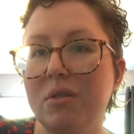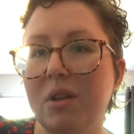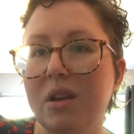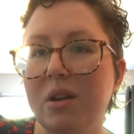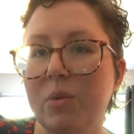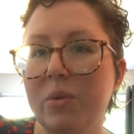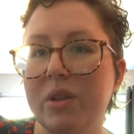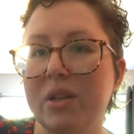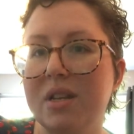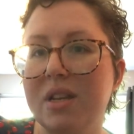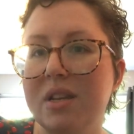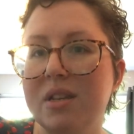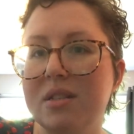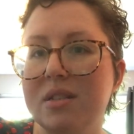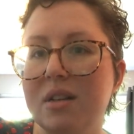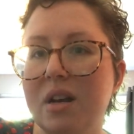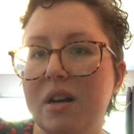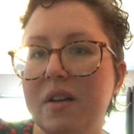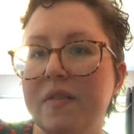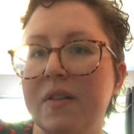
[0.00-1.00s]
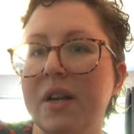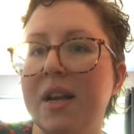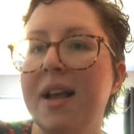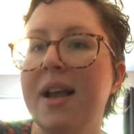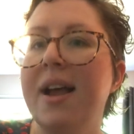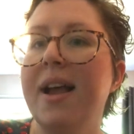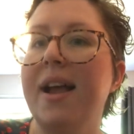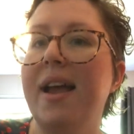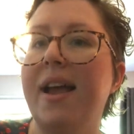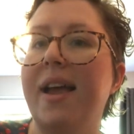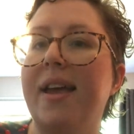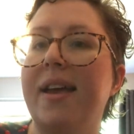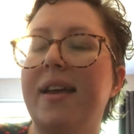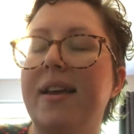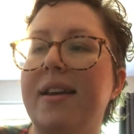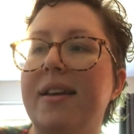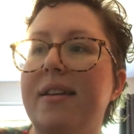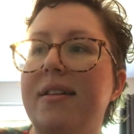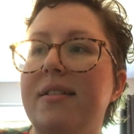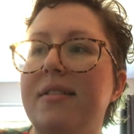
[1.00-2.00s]
like with teeth stuff,
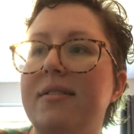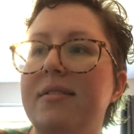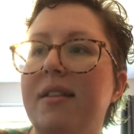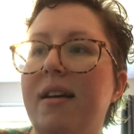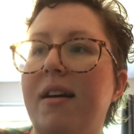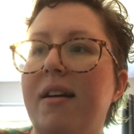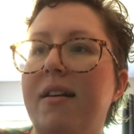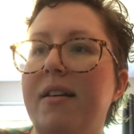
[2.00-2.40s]
and